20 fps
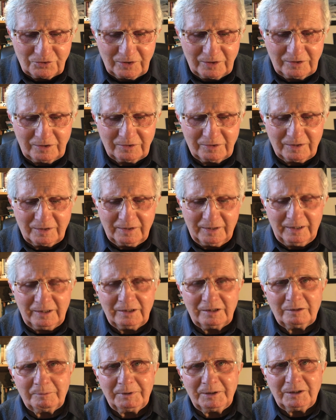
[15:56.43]
city that
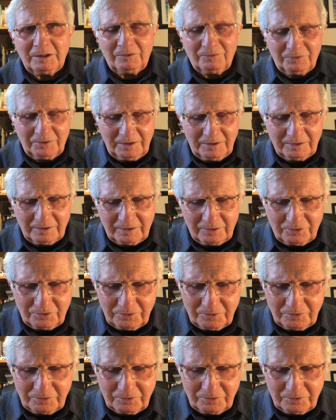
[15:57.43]
needed to be defeated